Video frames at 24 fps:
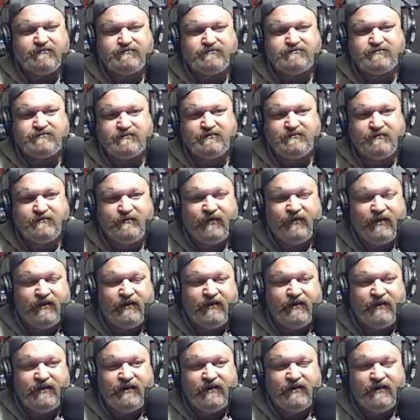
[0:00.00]

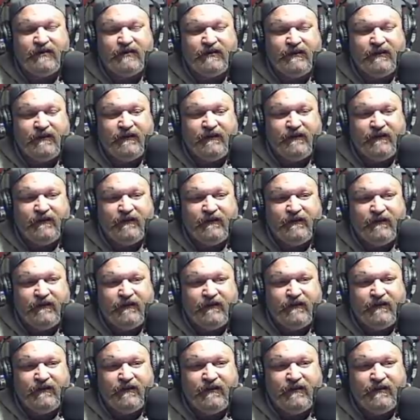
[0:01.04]

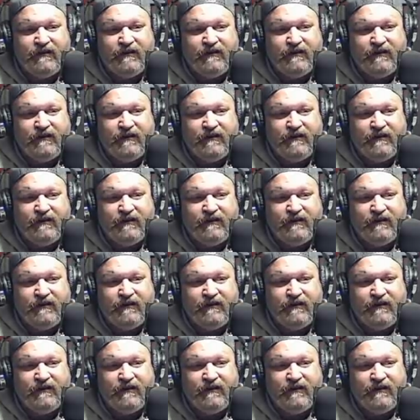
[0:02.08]
Nobody speaks.